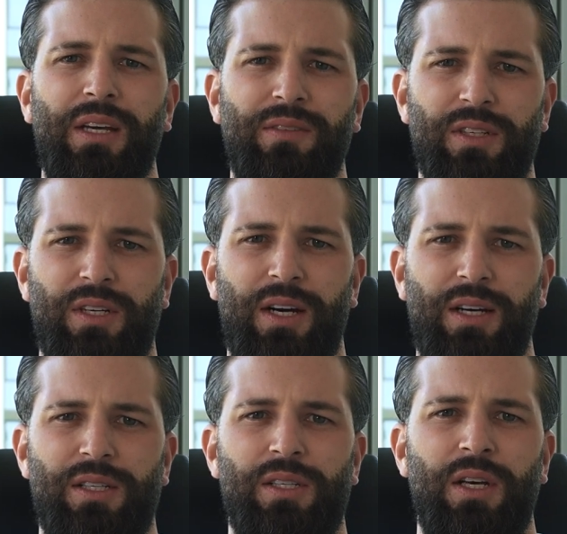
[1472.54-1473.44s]
in
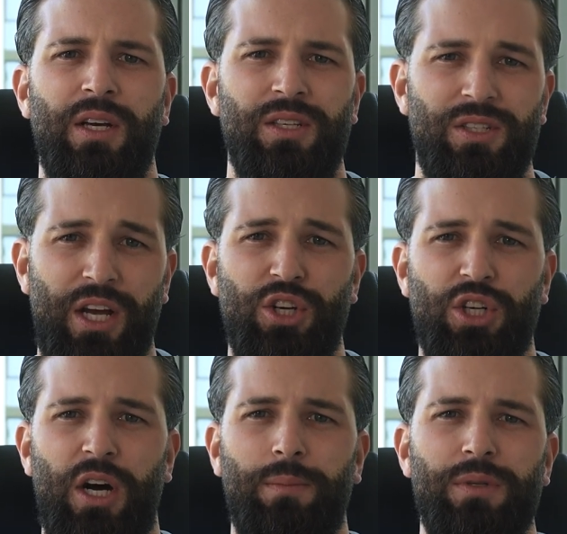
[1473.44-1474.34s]
disguise? Stay
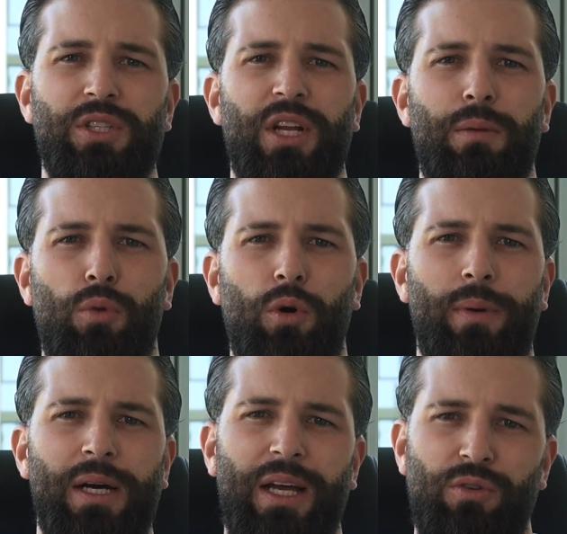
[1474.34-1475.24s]
sharp, stay
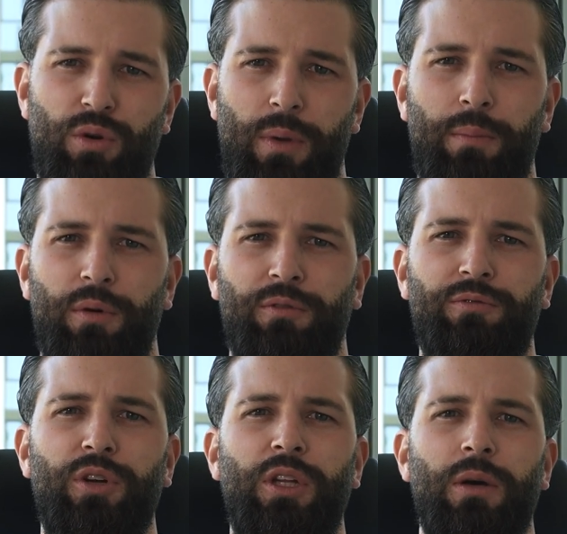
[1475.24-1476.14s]
mobile, and remember,
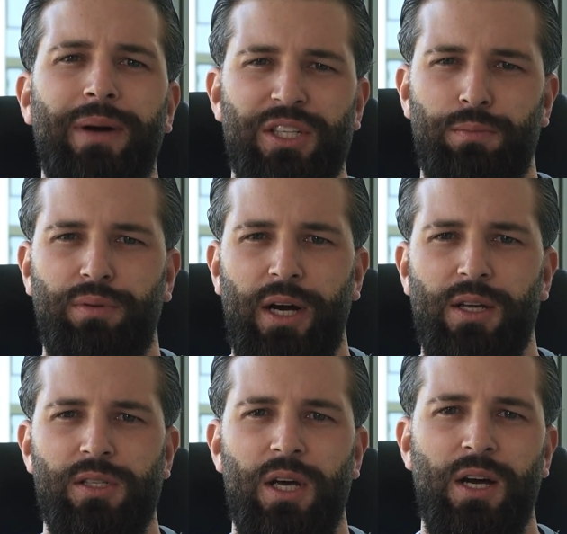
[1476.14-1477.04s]
freedom has a
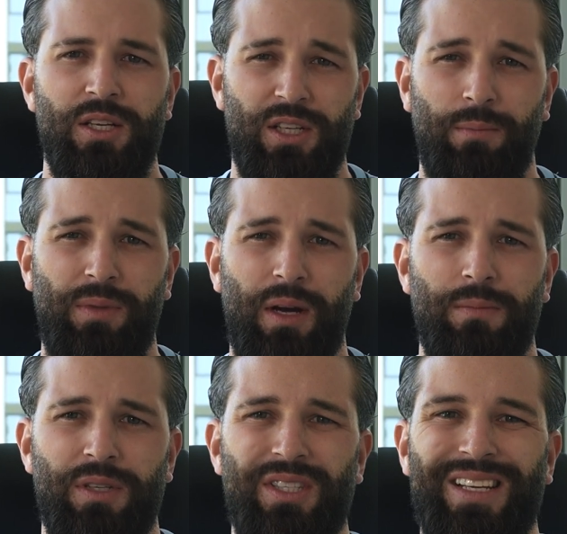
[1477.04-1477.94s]
price.
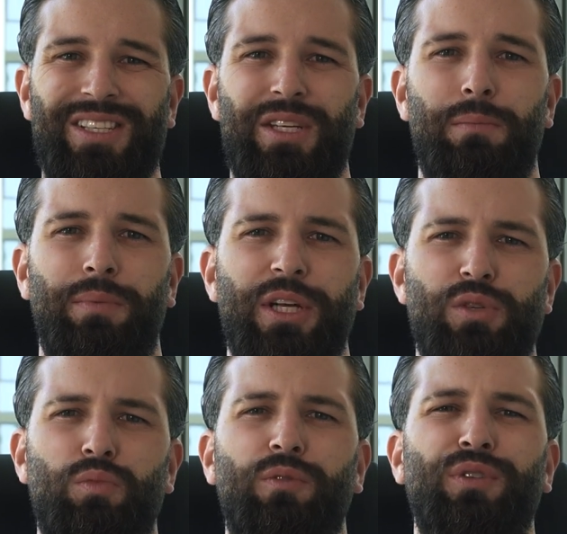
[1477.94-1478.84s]
Sometimes it's as simple as
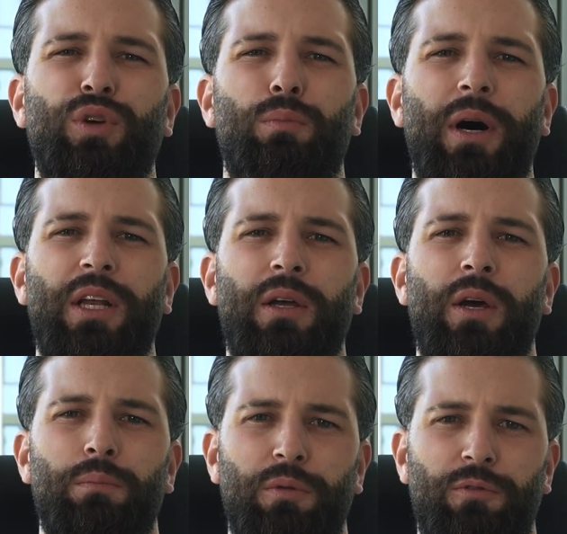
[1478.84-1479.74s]
moving your money
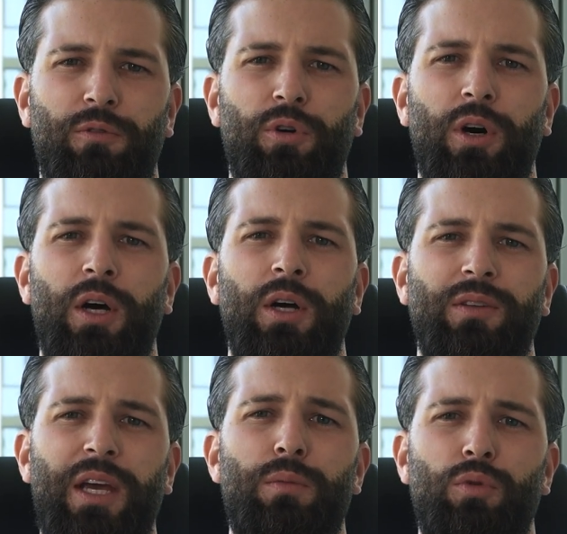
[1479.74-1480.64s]
before
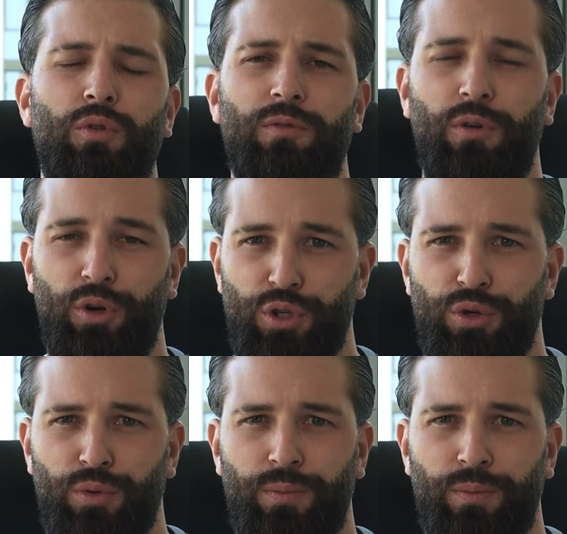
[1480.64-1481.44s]
they move on you.